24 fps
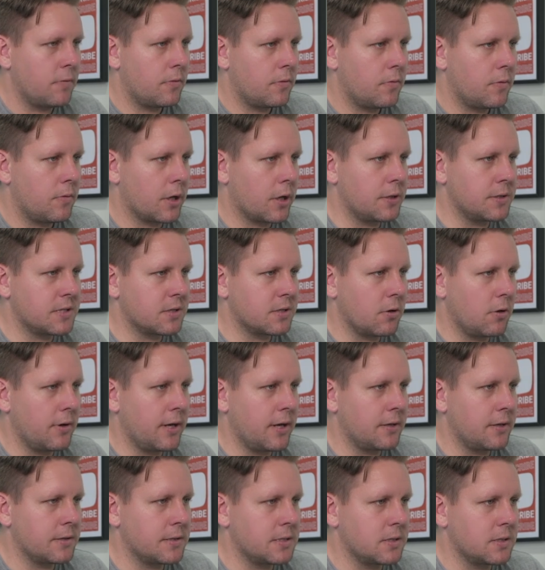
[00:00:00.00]
We're going to scroll
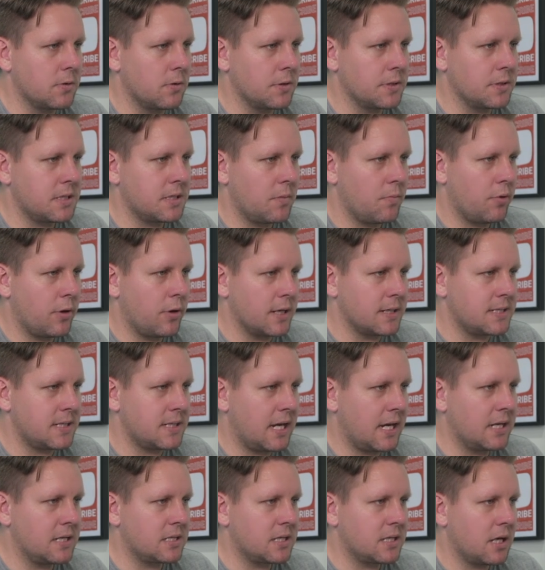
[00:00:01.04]
down to source and press
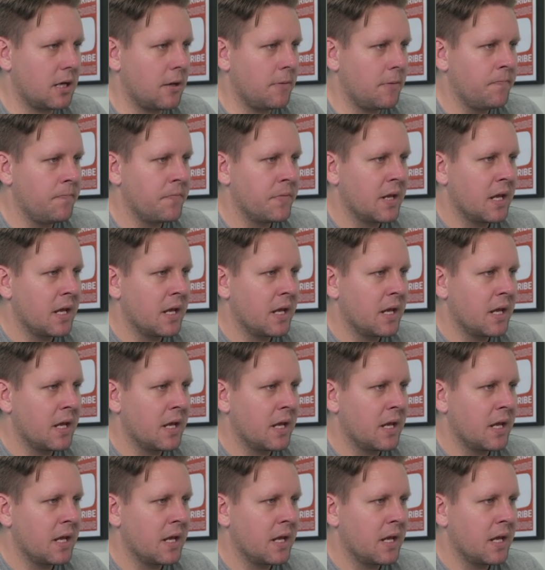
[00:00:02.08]
enter.